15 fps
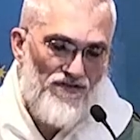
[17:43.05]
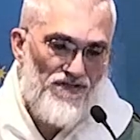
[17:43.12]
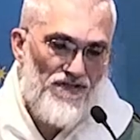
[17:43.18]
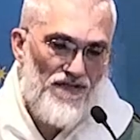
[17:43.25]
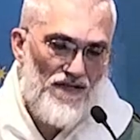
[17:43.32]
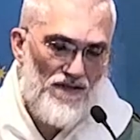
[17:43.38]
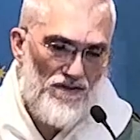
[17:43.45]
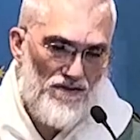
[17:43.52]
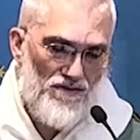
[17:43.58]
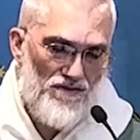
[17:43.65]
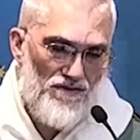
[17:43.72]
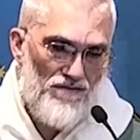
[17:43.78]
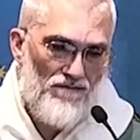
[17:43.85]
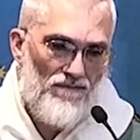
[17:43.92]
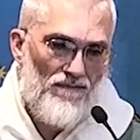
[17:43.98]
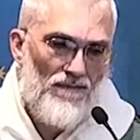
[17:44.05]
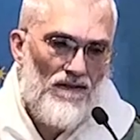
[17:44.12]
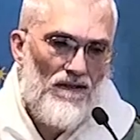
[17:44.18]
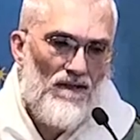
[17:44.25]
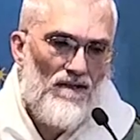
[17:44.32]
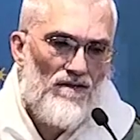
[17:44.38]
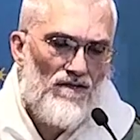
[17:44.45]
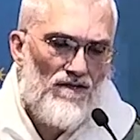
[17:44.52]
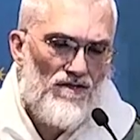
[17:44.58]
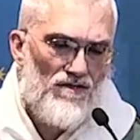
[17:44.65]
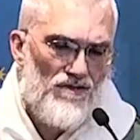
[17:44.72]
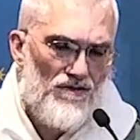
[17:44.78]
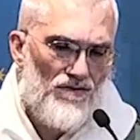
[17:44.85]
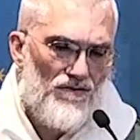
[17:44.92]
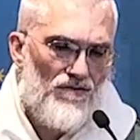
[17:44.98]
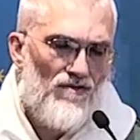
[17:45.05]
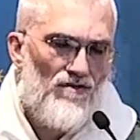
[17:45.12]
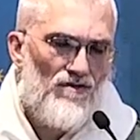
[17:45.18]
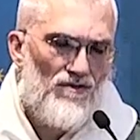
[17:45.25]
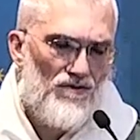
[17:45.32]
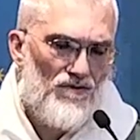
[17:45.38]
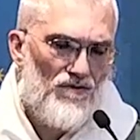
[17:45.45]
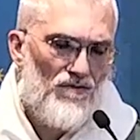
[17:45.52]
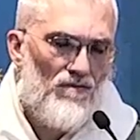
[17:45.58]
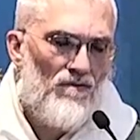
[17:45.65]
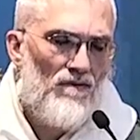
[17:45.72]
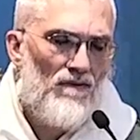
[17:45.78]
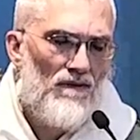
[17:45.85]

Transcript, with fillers: sense to turn to,